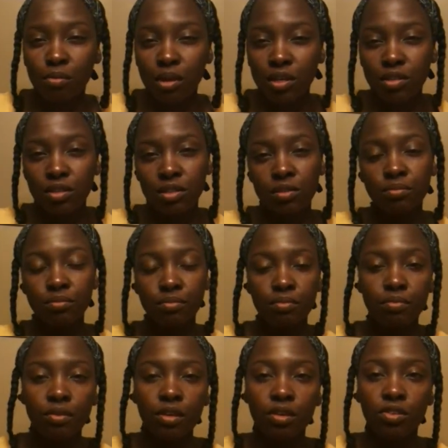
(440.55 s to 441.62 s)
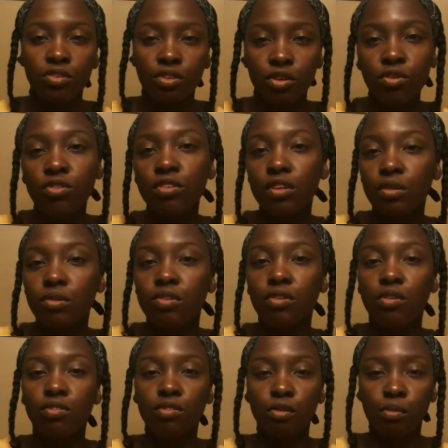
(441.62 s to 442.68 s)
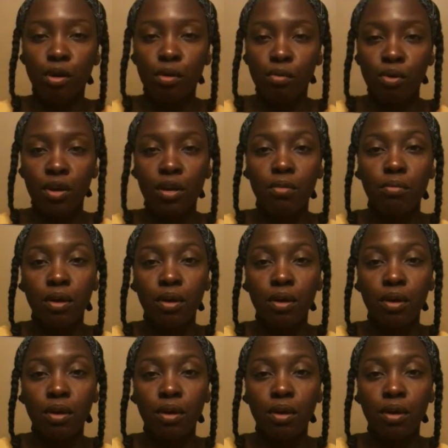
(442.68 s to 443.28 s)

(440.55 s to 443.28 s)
much. So you'll see the results tomorrow morning.